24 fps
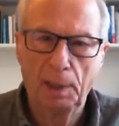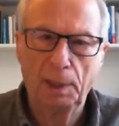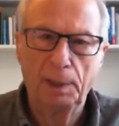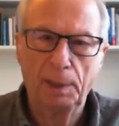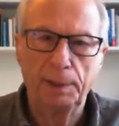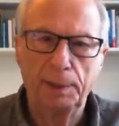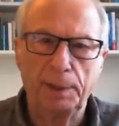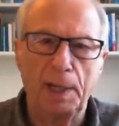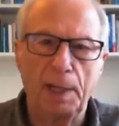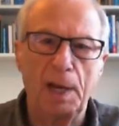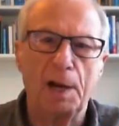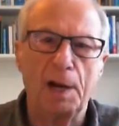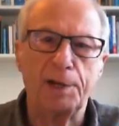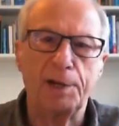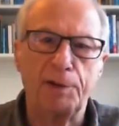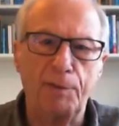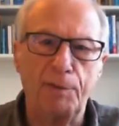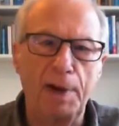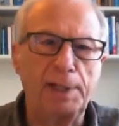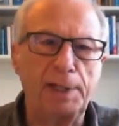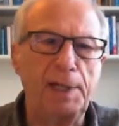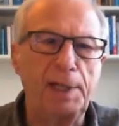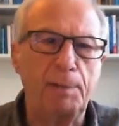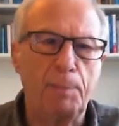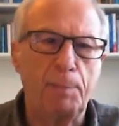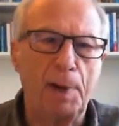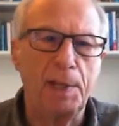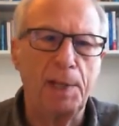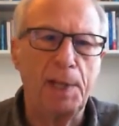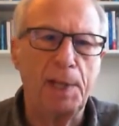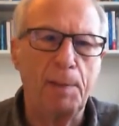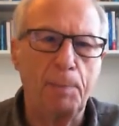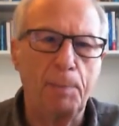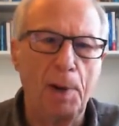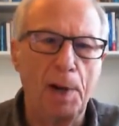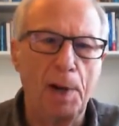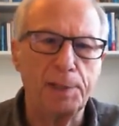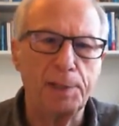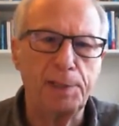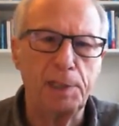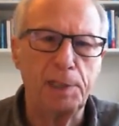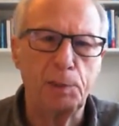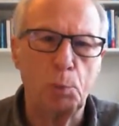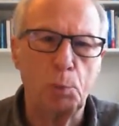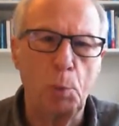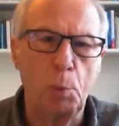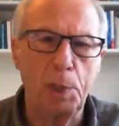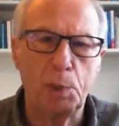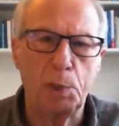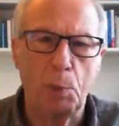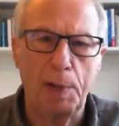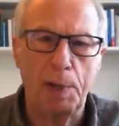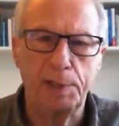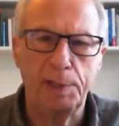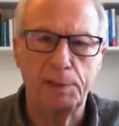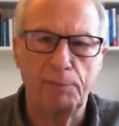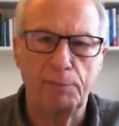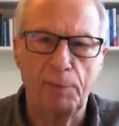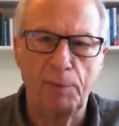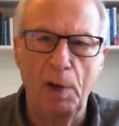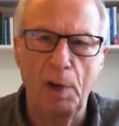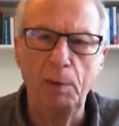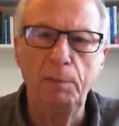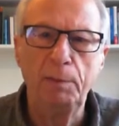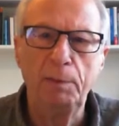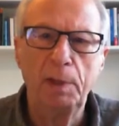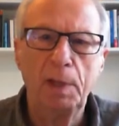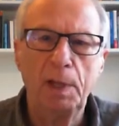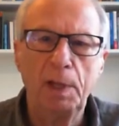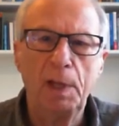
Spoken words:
They are directed by their parties which way to vote,